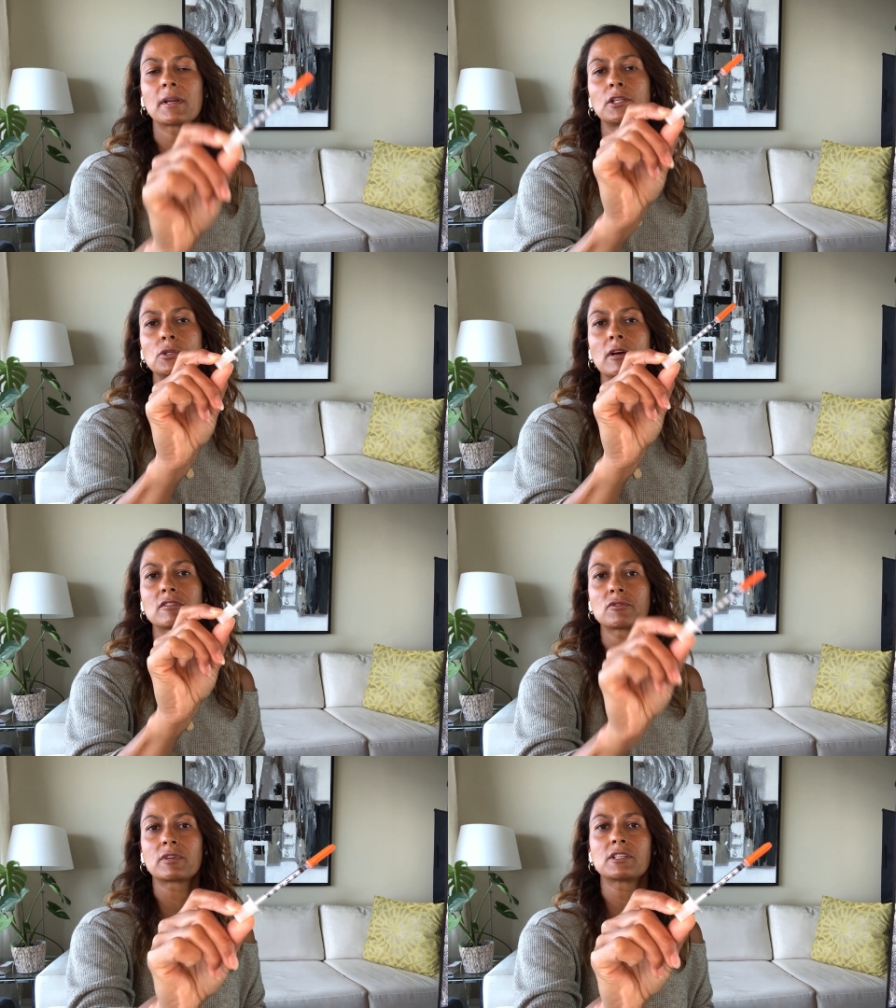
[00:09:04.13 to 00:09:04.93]
I do have
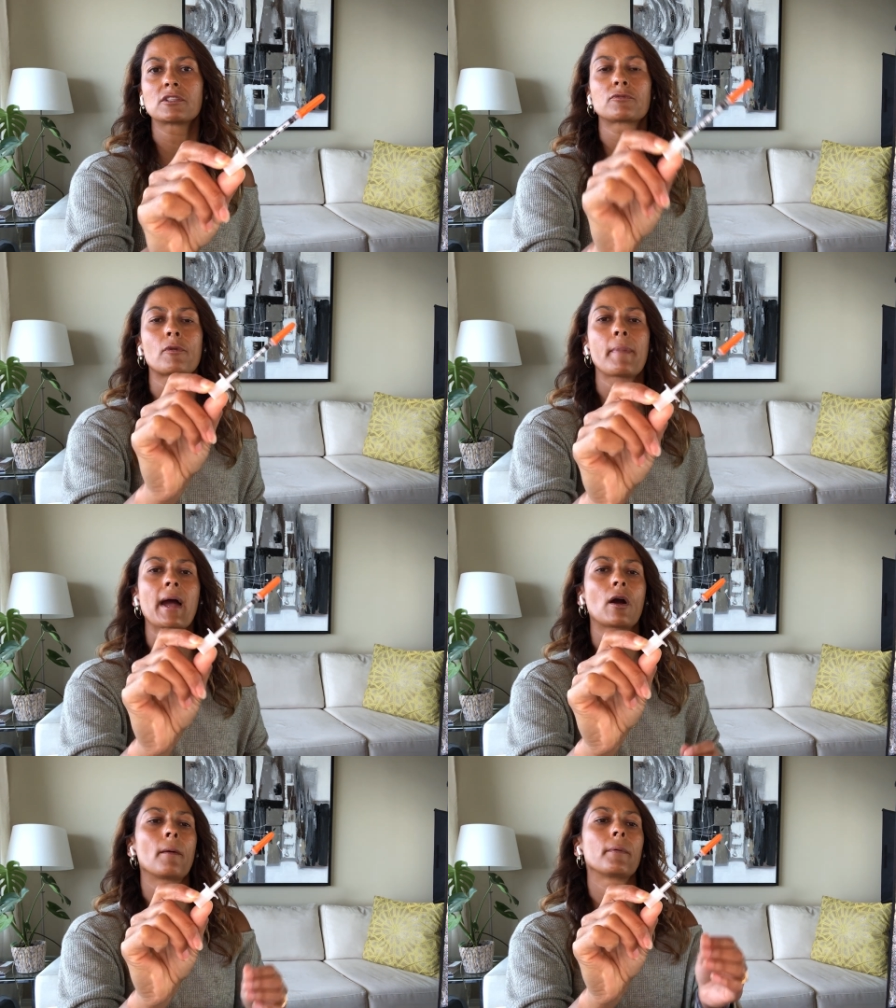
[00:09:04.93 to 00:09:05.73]
syringes for
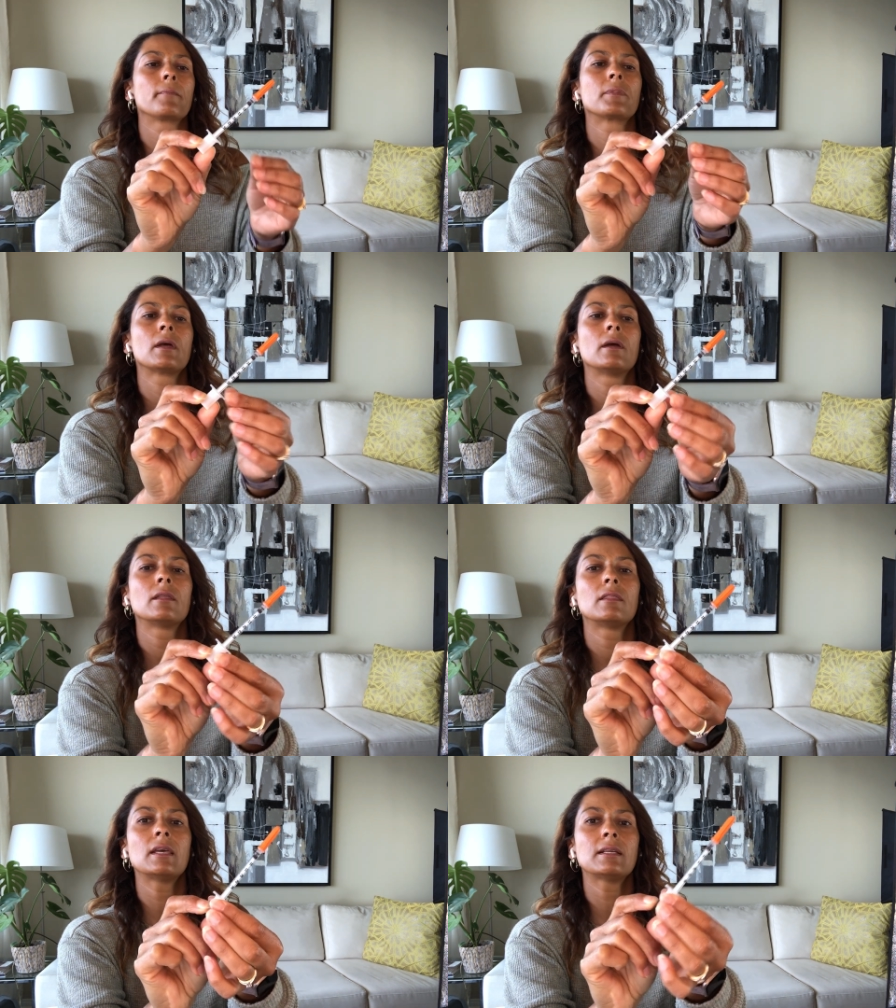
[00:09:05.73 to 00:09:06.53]
backup.
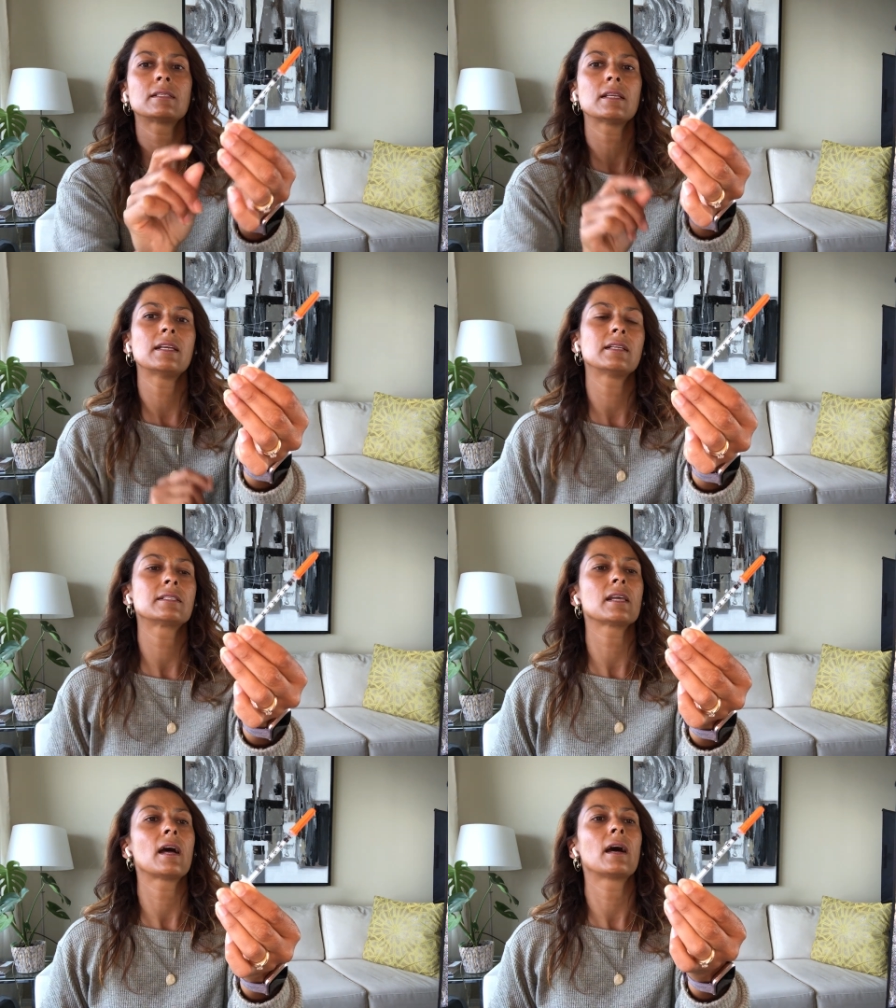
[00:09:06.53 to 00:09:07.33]
This
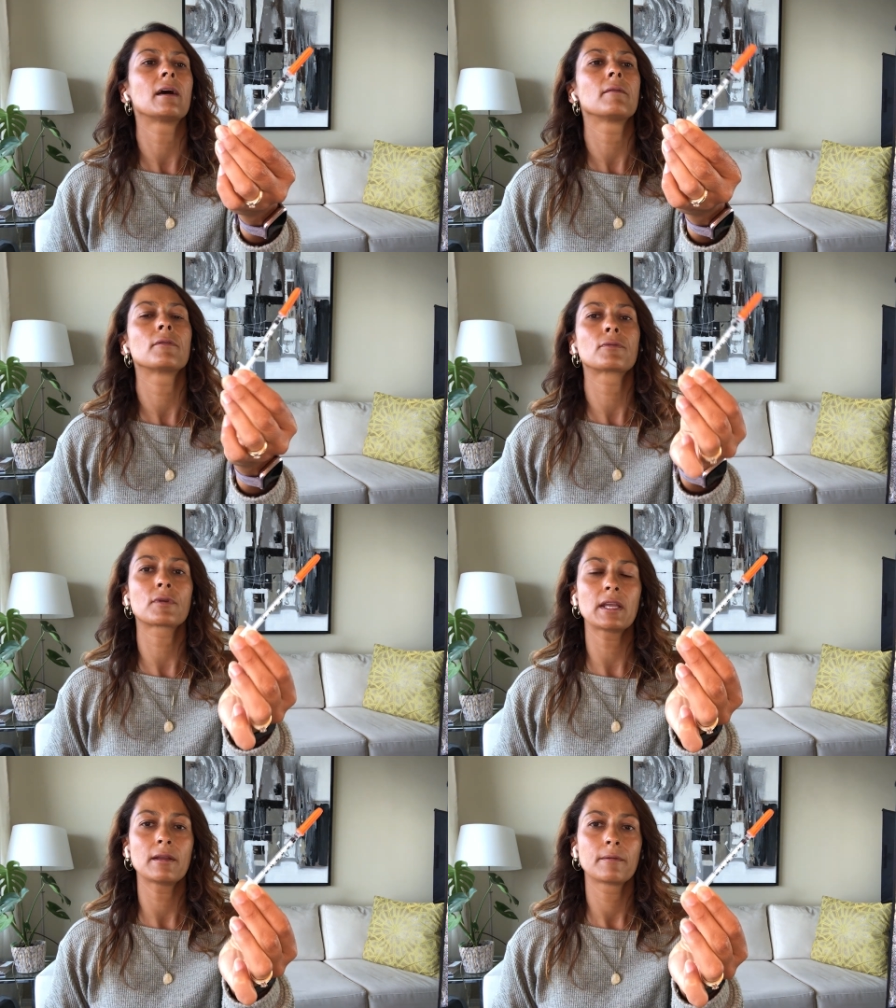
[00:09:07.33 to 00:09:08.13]
is a
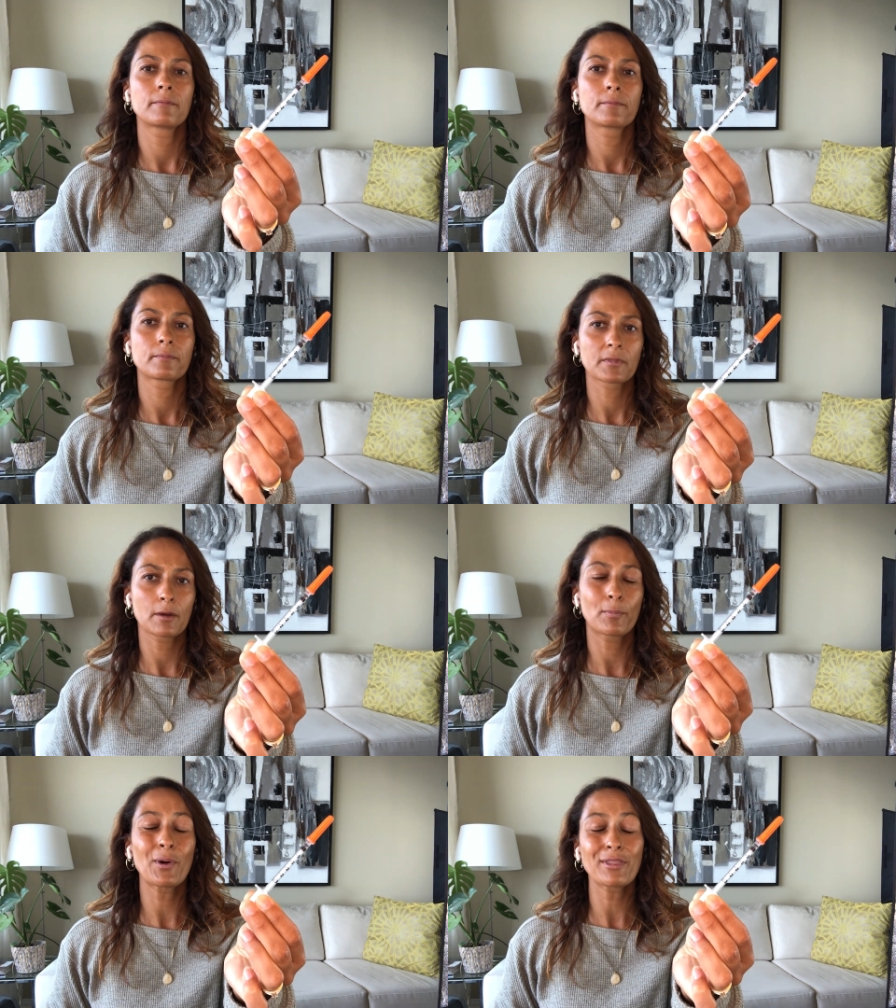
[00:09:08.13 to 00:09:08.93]

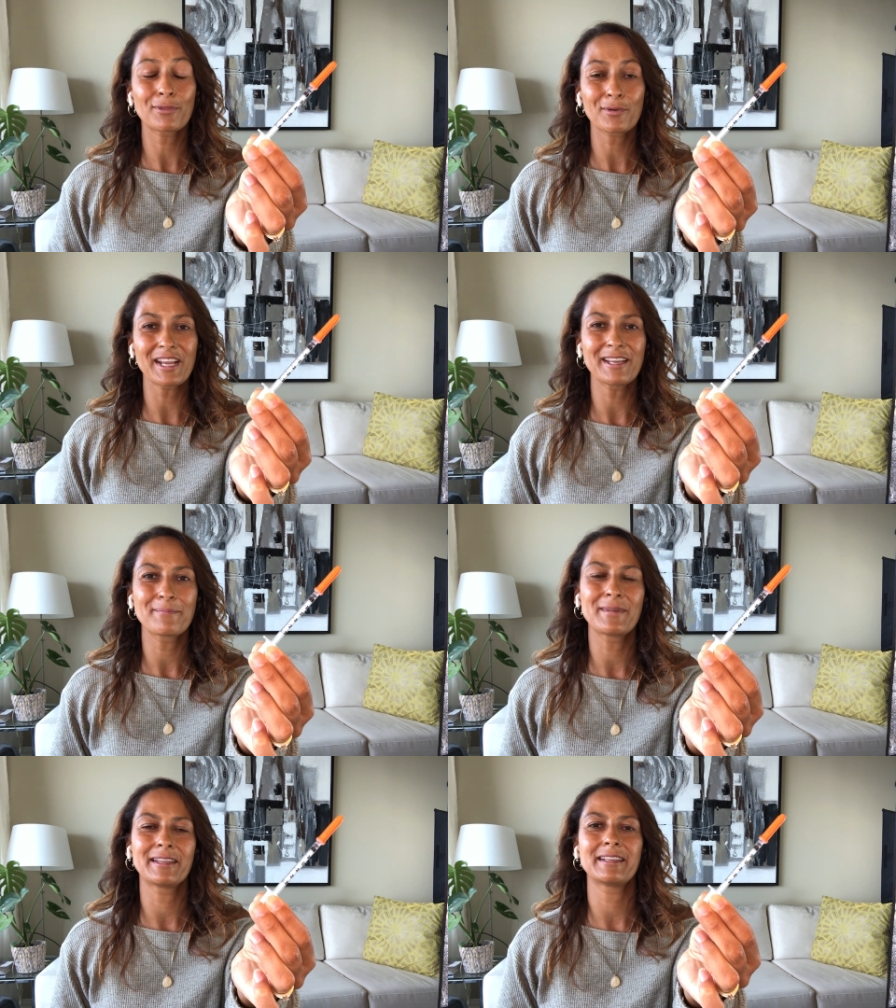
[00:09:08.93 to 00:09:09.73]

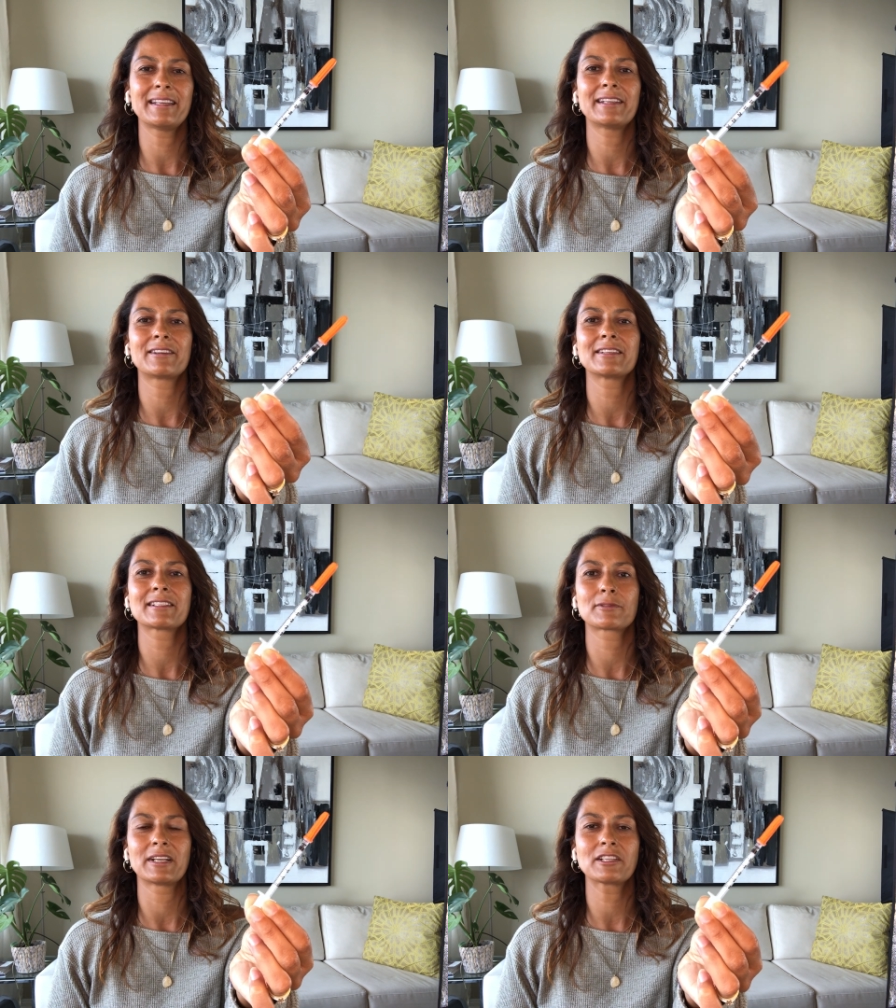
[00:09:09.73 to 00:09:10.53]
3.3 milliliter
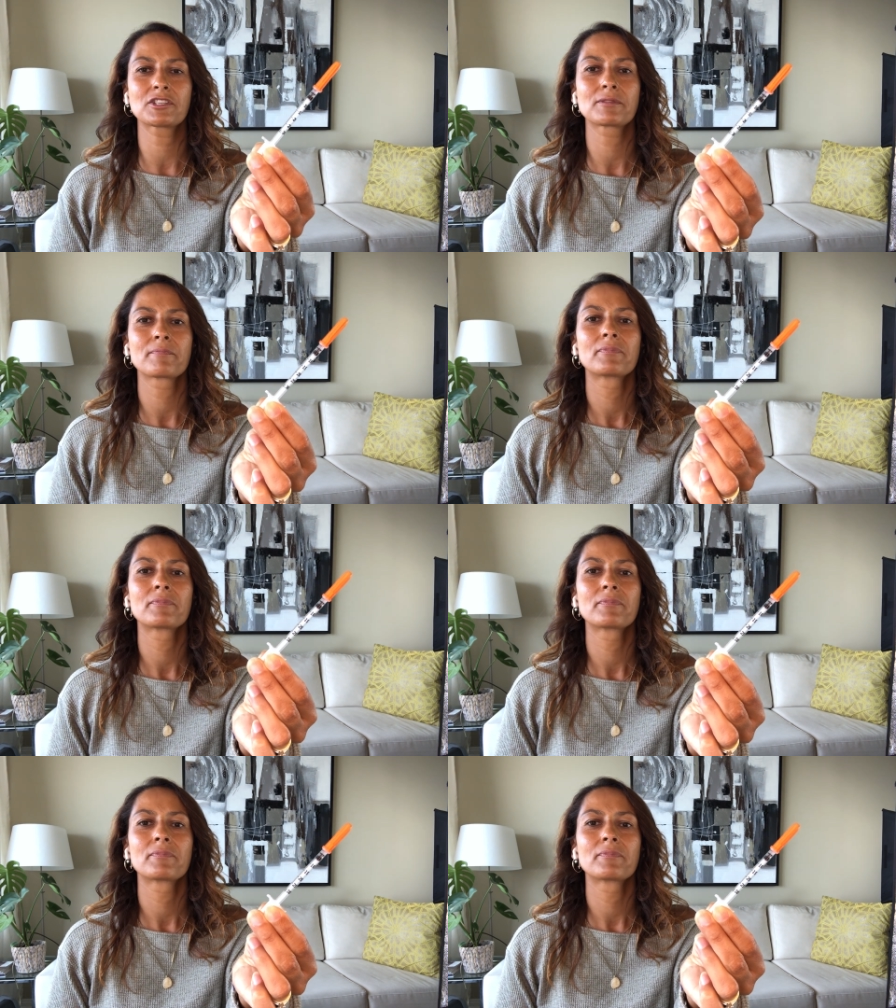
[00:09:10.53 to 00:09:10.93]
syringe,